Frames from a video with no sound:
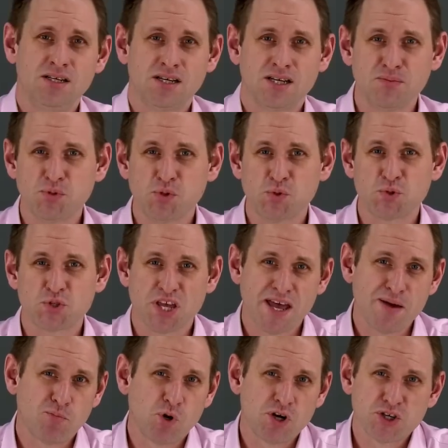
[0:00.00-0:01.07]
Apple's
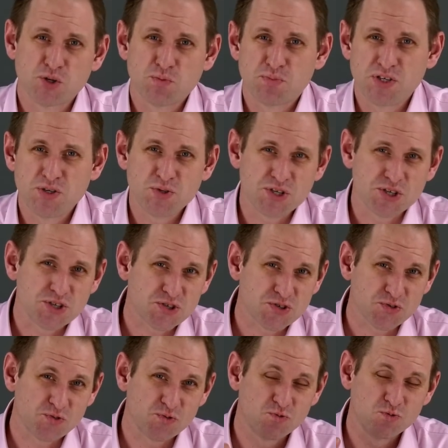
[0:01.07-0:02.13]
M1 computers
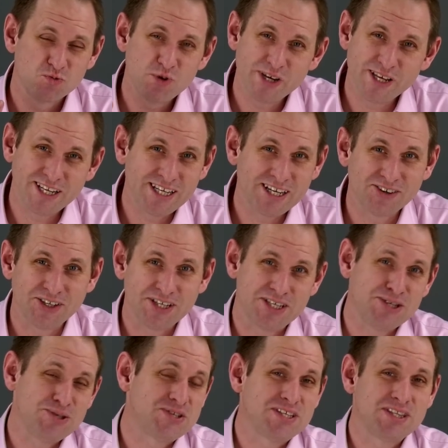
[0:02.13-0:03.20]
really like
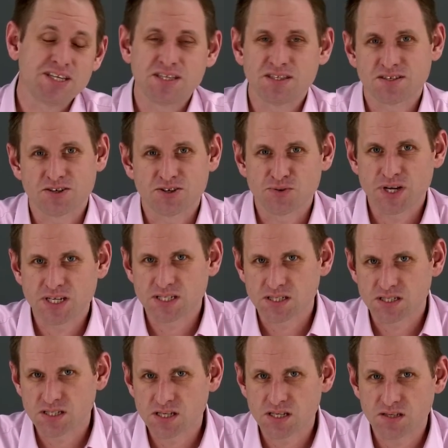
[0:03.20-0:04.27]
using the internal
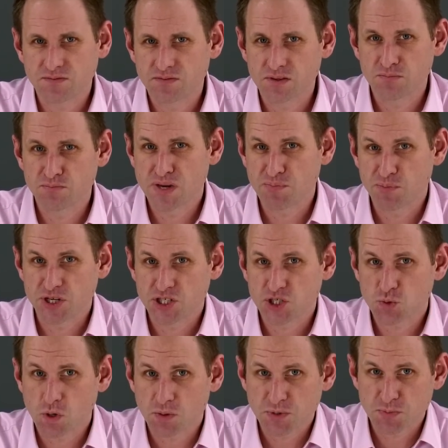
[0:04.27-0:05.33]
SSD for memory
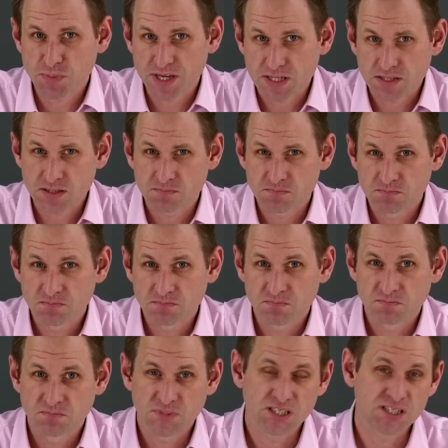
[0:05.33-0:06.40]
swap space.
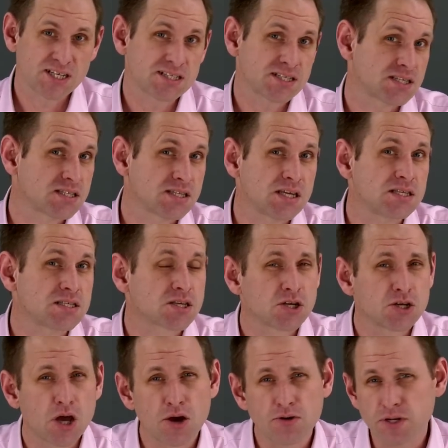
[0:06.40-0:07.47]
And SSDs
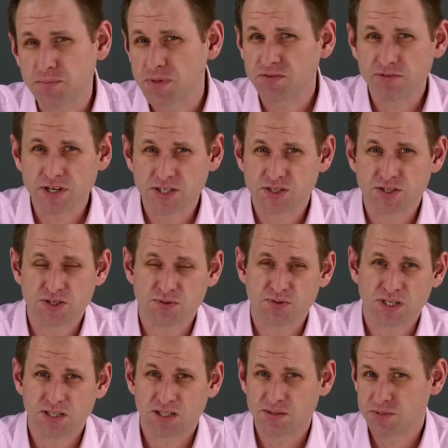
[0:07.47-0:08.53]
can only be written
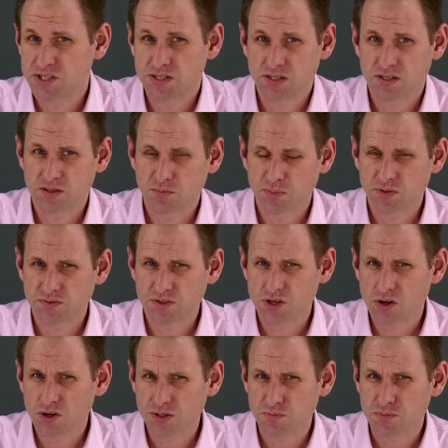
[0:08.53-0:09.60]
to a limited number of
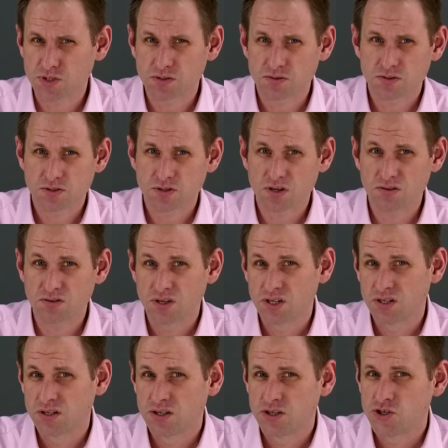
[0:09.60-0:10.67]
times, so
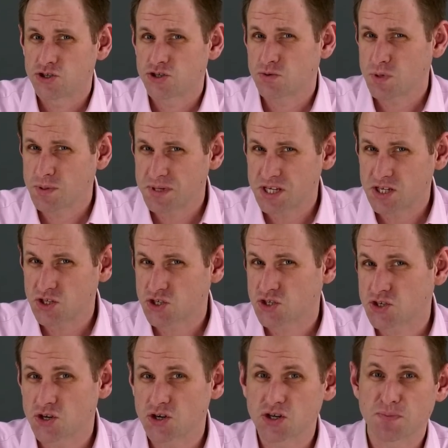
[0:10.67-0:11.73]
should we be
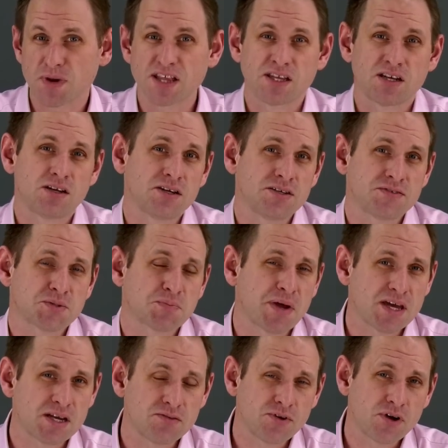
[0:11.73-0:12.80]
concerned about the
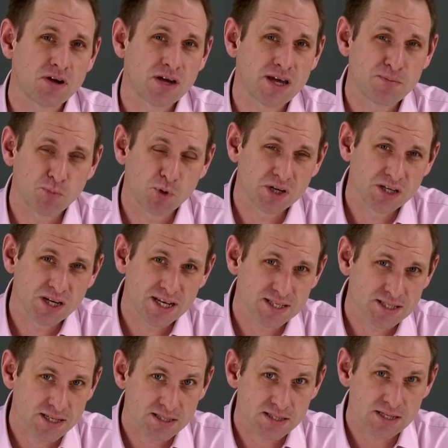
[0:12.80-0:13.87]
lifespan of our M1
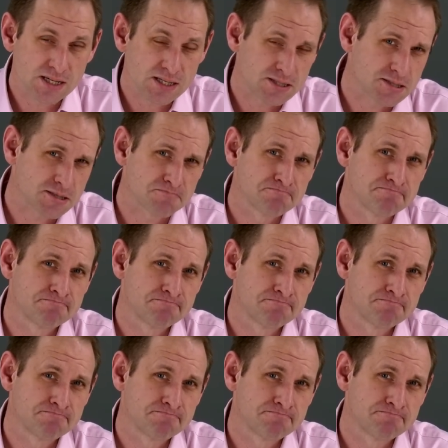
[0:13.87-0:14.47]
SSDs?